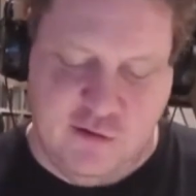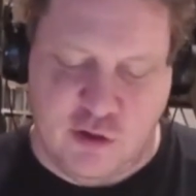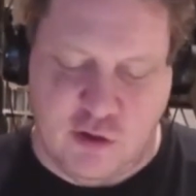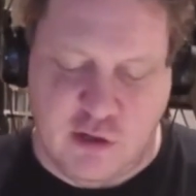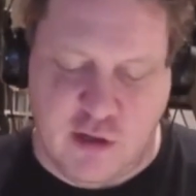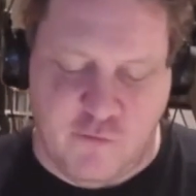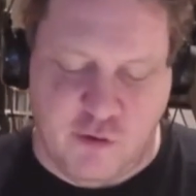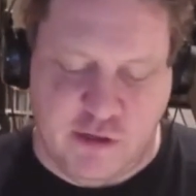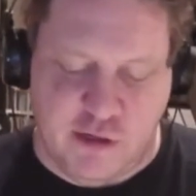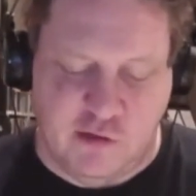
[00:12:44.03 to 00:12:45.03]
Shock
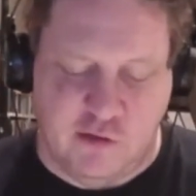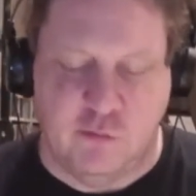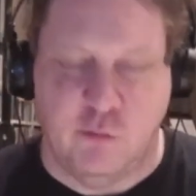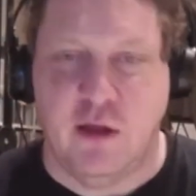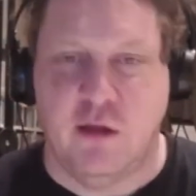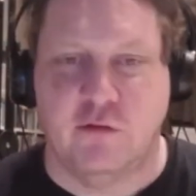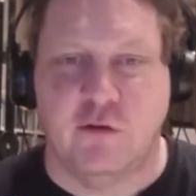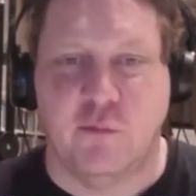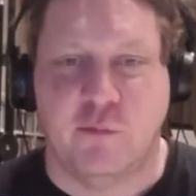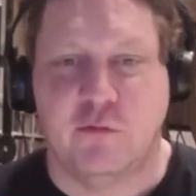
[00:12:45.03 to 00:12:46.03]
cavalry tactics without
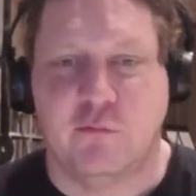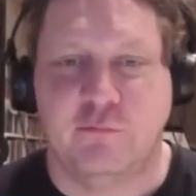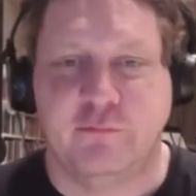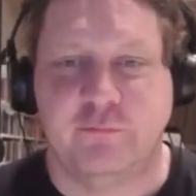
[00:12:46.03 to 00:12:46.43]
stirrups.